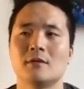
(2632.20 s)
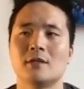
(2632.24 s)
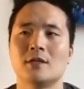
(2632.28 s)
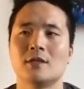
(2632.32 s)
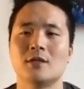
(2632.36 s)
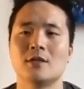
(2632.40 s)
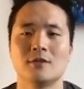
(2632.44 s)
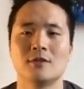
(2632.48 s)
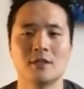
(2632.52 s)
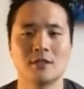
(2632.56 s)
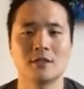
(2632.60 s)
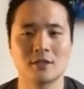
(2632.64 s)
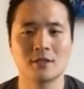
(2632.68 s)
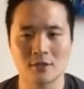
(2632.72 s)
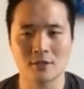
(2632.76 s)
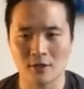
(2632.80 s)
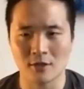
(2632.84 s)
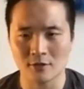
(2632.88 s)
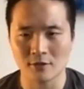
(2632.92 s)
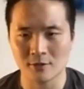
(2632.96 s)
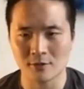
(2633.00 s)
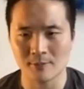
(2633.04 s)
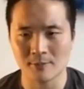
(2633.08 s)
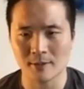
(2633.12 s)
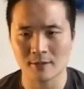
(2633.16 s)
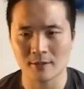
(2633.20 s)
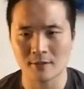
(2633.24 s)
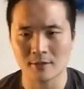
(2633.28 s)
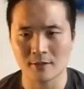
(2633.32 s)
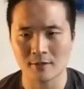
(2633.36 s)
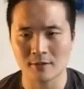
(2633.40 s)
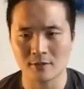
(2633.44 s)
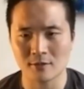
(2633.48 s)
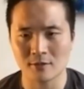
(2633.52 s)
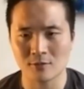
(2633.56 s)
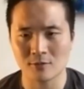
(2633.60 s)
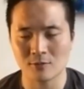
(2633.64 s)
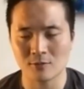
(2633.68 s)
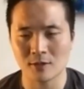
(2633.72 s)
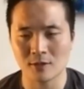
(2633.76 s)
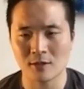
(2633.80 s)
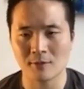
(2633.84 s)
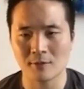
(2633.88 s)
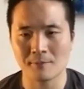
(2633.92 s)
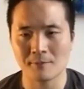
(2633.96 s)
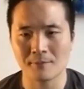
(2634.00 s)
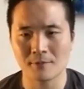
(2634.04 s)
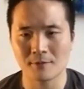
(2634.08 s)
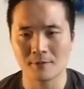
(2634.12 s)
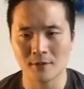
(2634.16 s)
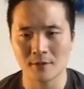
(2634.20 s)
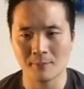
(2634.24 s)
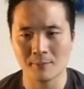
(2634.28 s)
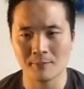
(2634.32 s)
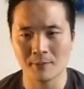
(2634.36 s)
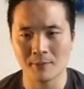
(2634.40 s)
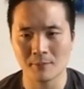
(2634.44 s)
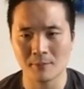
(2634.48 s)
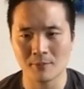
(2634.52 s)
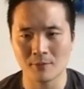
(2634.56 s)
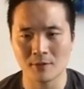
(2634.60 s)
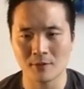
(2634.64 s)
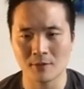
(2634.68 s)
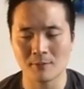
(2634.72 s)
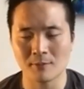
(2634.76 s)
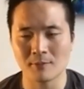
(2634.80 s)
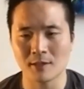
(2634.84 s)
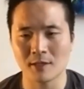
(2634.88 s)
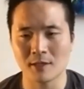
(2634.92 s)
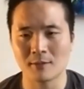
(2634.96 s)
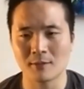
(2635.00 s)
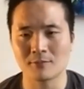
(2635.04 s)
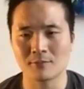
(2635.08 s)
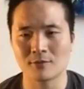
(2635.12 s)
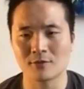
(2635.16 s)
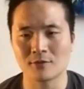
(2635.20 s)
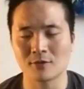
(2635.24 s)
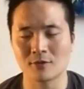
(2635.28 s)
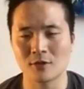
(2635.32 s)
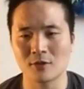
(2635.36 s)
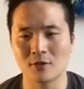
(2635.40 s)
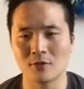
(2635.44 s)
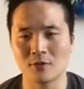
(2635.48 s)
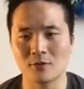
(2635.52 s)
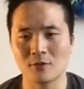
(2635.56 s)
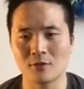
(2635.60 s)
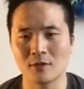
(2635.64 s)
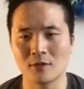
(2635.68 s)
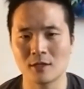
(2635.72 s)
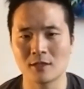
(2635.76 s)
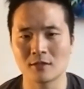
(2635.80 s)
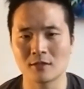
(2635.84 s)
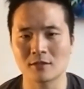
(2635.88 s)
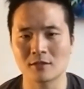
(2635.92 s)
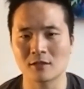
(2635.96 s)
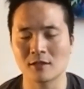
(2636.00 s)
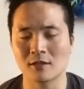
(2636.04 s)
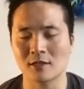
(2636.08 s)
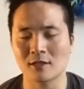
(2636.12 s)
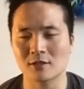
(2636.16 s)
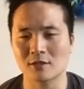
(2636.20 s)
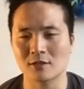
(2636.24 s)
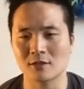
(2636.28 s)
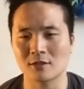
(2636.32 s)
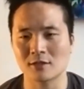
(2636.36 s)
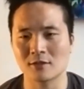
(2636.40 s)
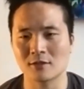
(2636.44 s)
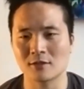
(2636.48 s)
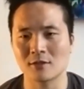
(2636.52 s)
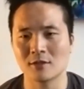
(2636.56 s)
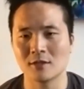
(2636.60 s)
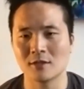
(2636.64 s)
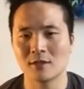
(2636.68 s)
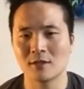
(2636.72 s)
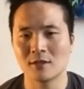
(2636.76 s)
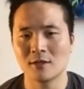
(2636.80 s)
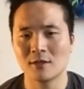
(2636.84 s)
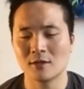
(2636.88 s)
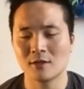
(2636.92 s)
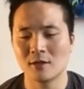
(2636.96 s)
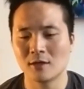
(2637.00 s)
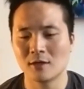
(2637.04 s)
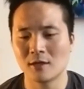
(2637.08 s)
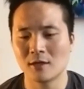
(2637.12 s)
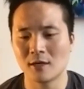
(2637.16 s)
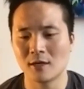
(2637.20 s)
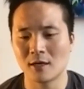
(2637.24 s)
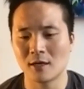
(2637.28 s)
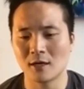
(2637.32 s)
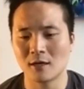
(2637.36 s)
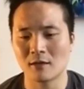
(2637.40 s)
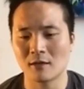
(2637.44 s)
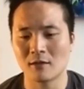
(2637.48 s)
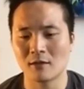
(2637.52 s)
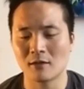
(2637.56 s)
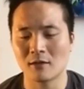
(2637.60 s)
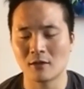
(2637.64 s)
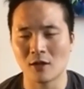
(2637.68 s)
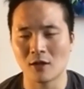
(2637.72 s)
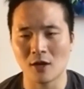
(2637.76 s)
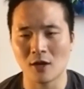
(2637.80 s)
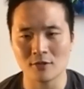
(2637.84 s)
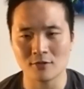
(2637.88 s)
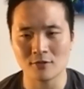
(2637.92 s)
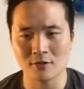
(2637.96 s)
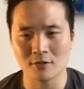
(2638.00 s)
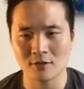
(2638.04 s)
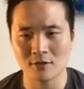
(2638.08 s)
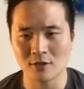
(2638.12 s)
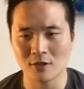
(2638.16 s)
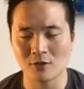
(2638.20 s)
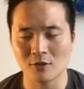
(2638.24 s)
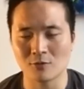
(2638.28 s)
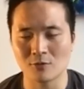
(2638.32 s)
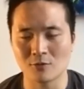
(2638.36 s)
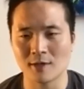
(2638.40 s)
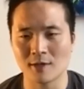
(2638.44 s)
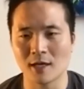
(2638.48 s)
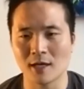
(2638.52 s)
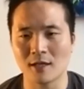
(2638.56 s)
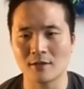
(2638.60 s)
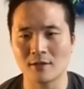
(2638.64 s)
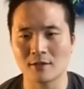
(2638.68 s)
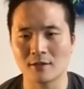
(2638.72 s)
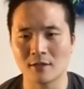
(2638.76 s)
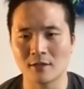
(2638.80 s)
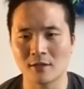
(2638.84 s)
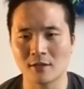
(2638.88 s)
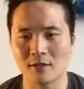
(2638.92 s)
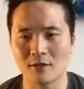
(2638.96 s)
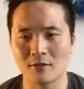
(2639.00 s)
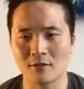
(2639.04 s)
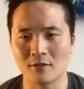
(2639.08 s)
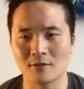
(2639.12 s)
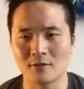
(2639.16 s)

Nietzsche talks about this, where some people can become so intellectually lost in their own reality tunnel.